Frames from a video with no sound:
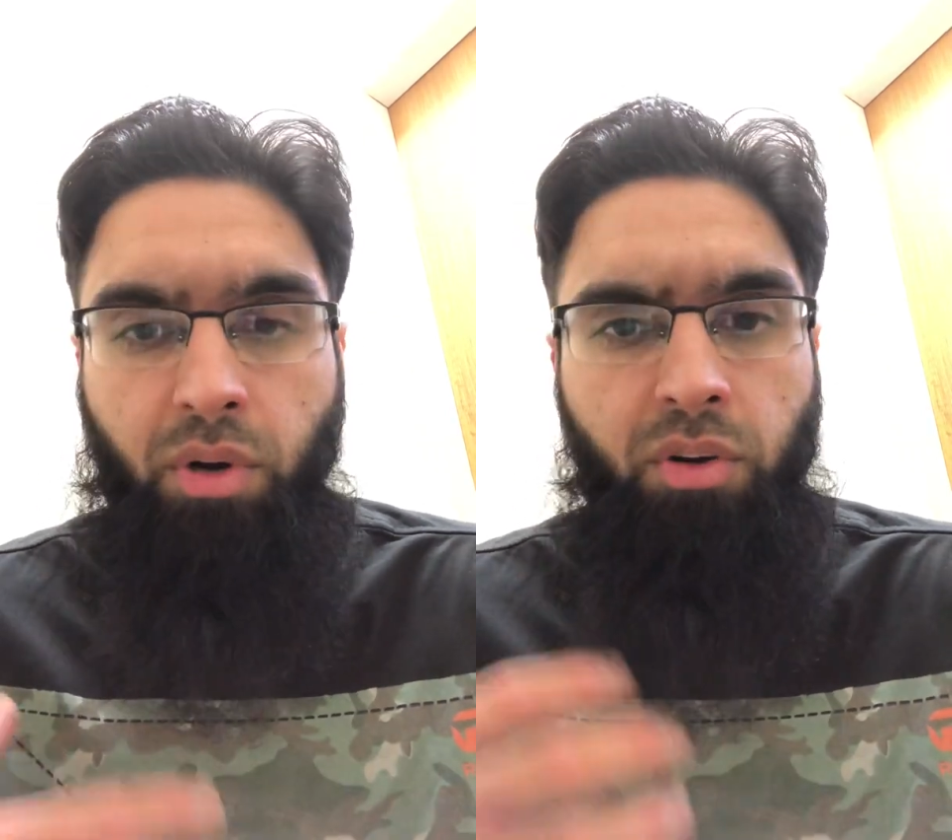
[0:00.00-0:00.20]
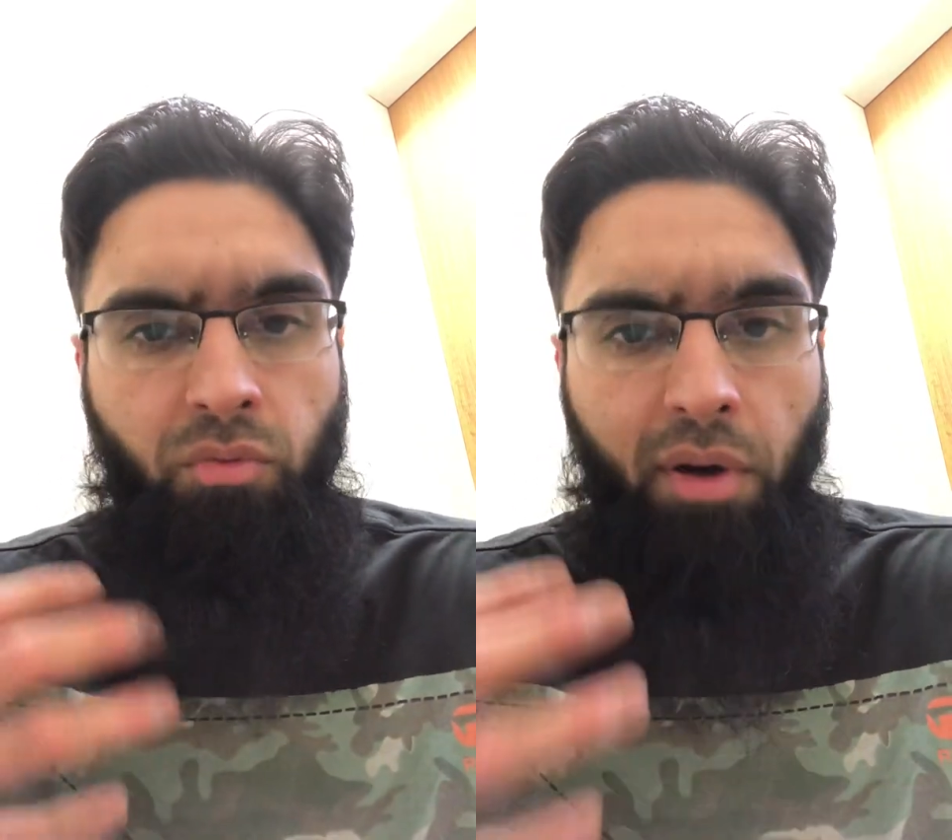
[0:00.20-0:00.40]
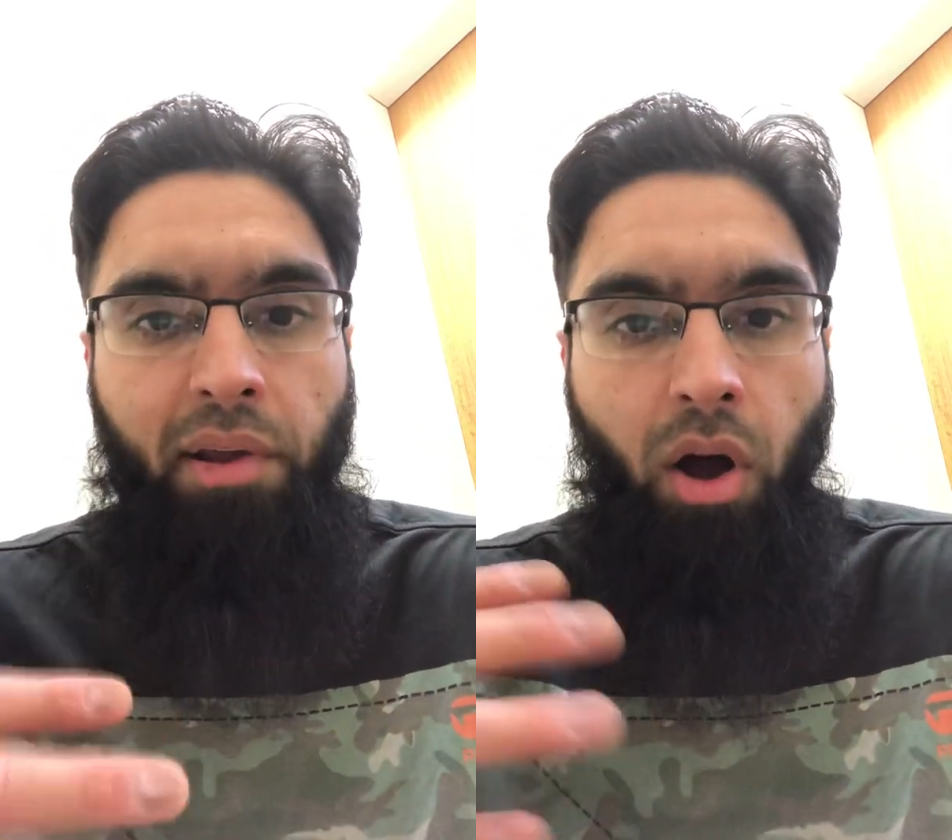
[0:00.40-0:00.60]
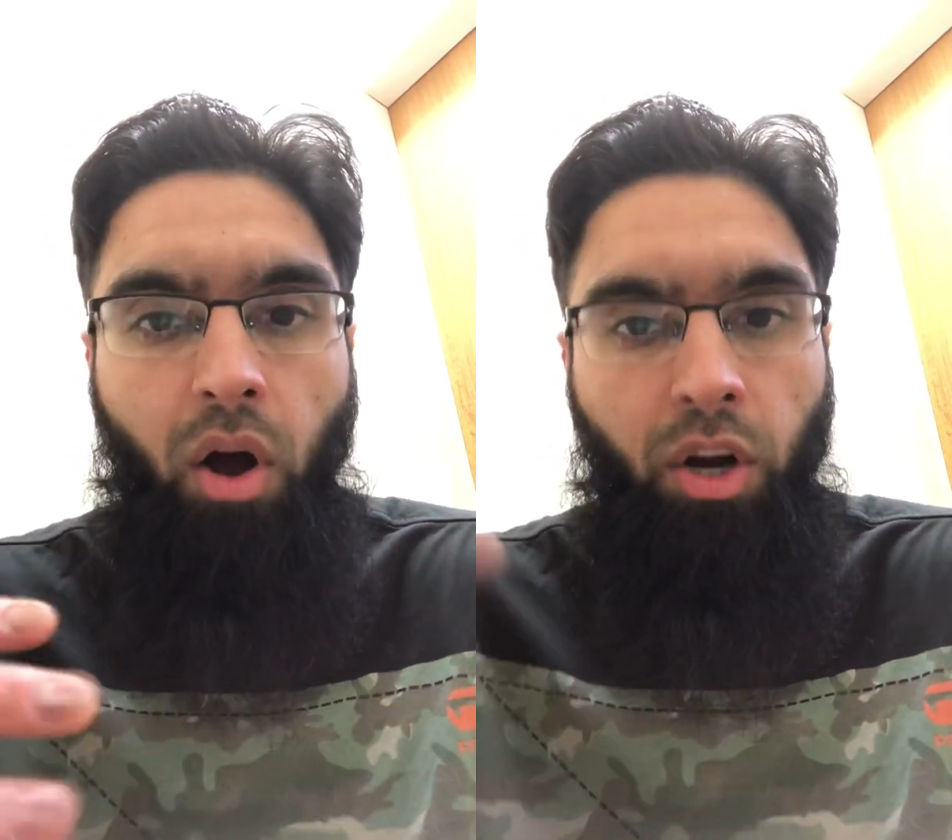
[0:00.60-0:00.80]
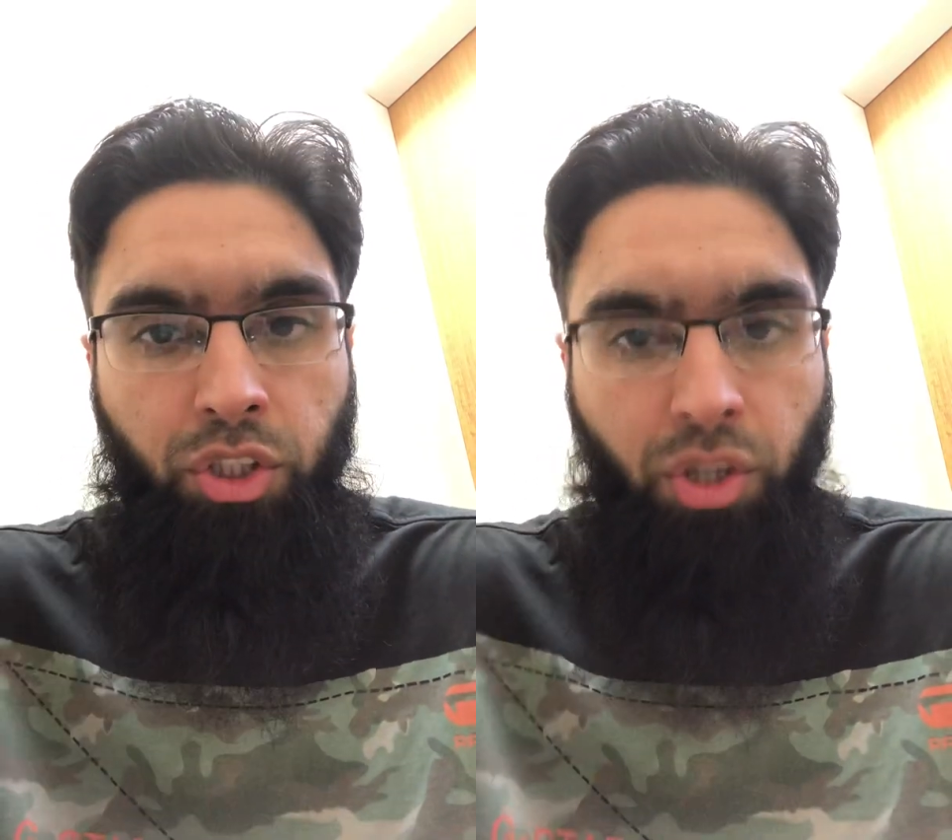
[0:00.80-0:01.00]
a very
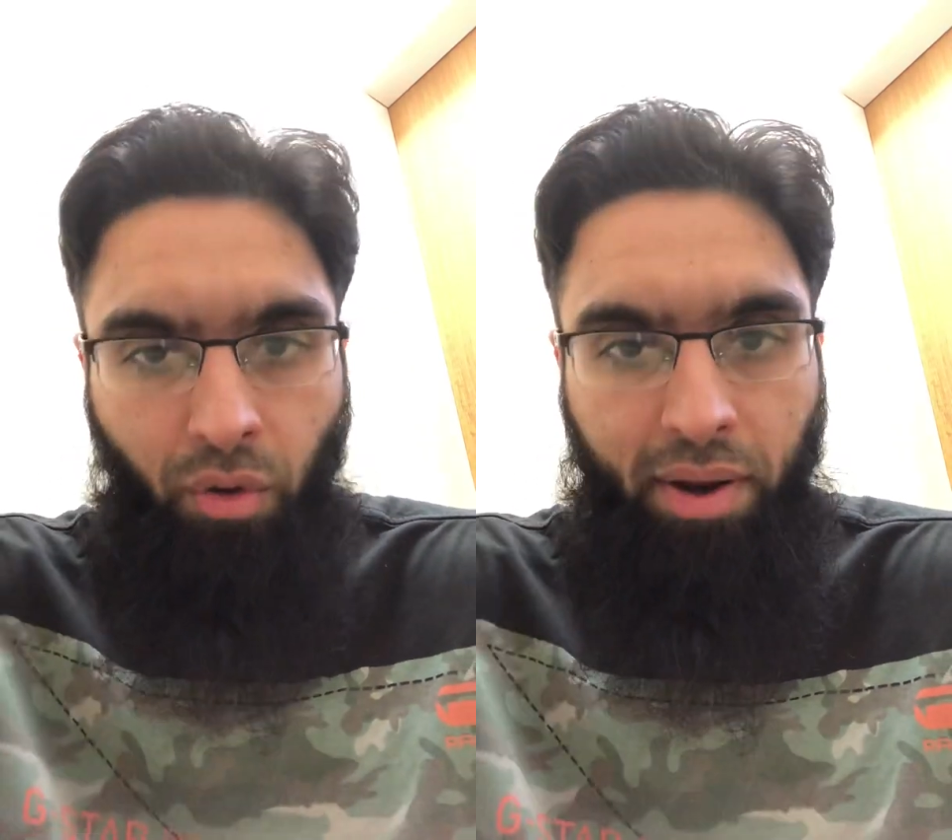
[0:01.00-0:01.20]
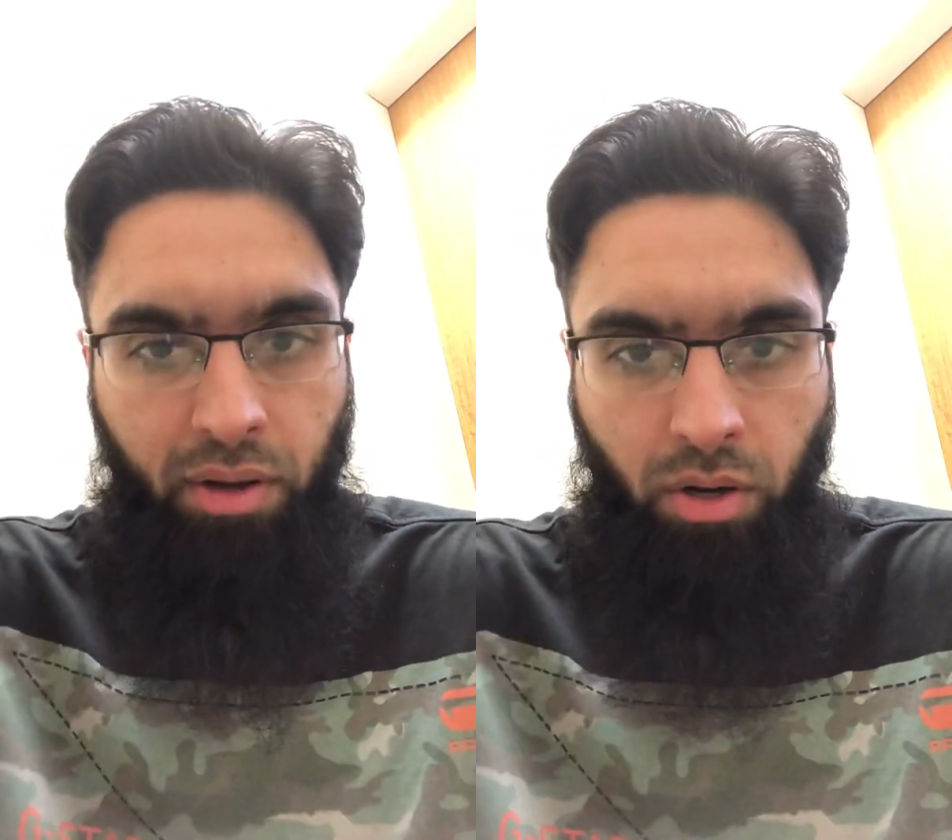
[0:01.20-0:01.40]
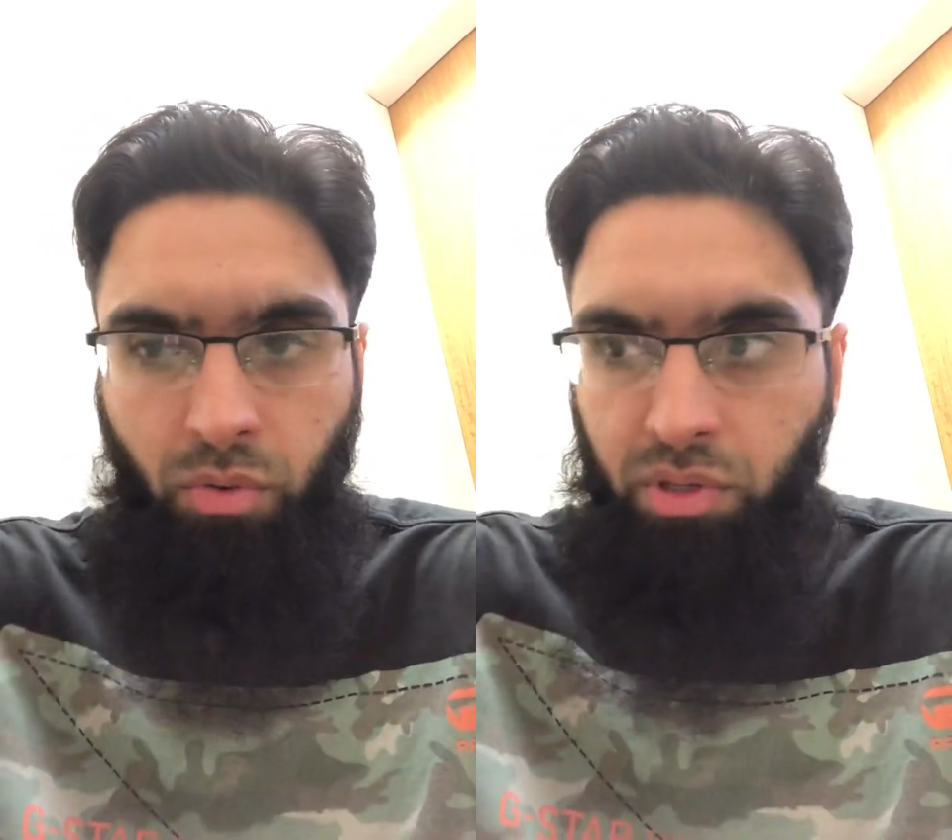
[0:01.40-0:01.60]
harsh terrain,